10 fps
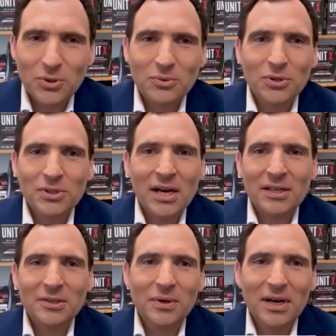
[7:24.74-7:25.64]
we're not going
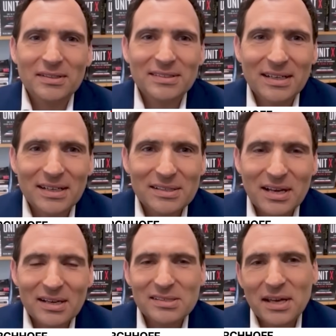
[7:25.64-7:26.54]
to uh,
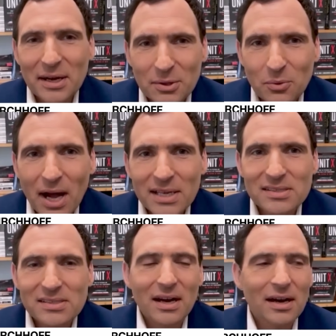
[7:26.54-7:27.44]
uh, say
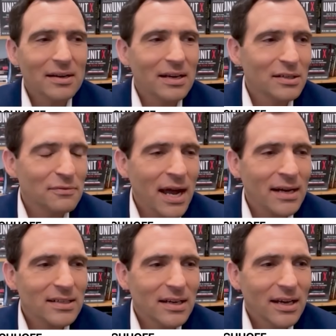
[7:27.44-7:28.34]
otherwise. Uh, in
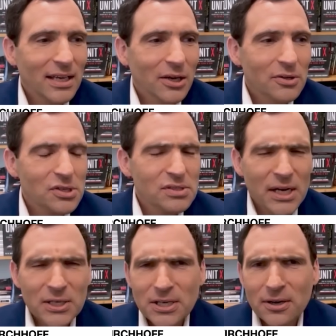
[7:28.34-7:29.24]
fact, you know, so
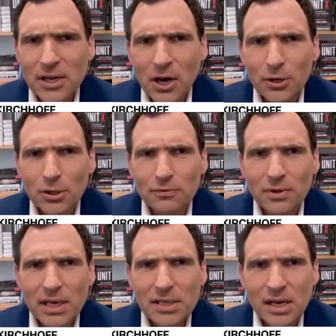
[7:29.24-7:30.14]
Secretary Carter
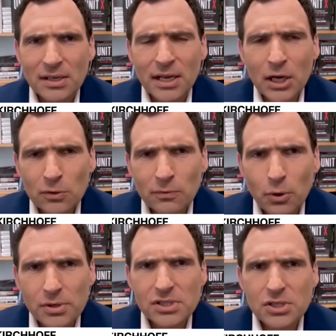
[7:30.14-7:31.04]
flies out on Air
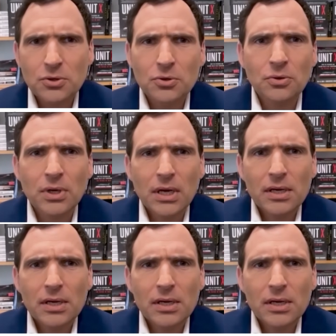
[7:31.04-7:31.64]
Force Two.